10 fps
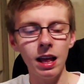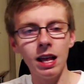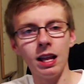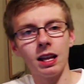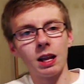
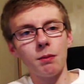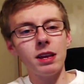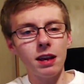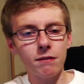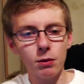Let me
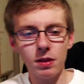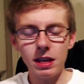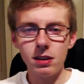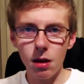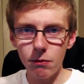give you the
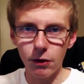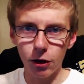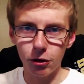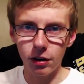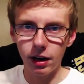dumb
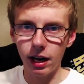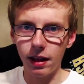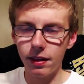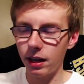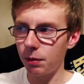version, and
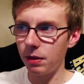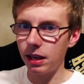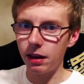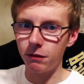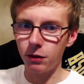then let me
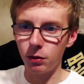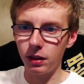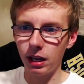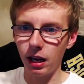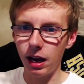give you
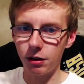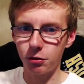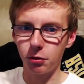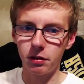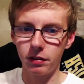the,
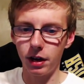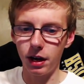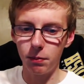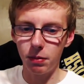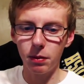
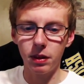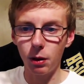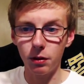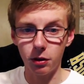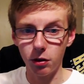people that know
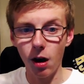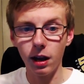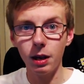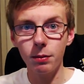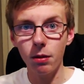what they're
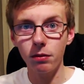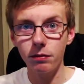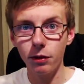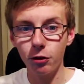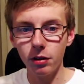talking about
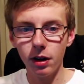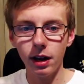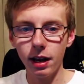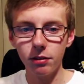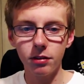version, I
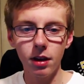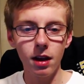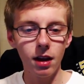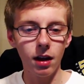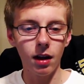guess.
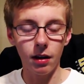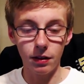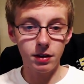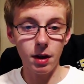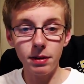The
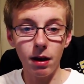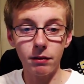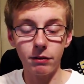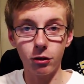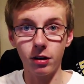dumbed down
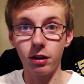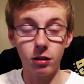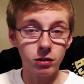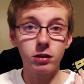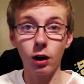version is
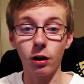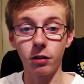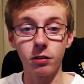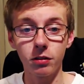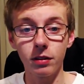it still
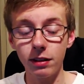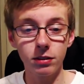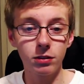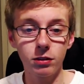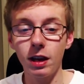hurts. That's
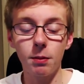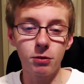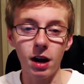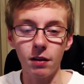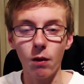the
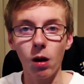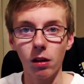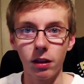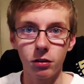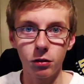upshot of all of
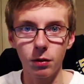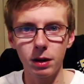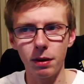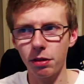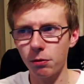this, is really
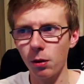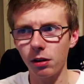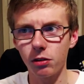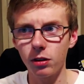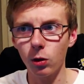my throat
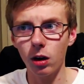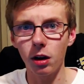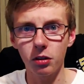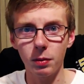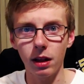is still
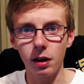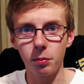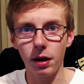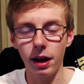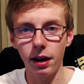causing me a lot of
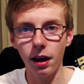pain.